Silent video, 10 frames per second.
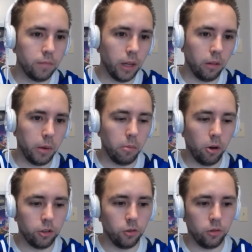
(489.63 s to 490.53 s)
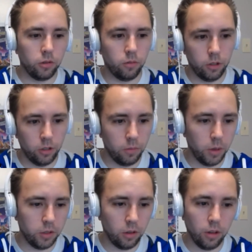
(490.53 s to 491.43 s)
element modules, which is
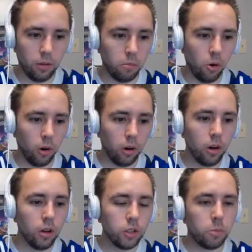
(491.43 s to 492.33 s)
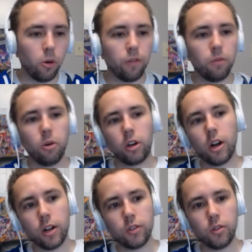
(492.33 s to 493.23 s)
basically more support for more
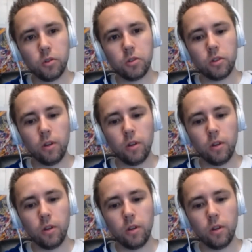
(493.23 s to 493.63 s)
consoles.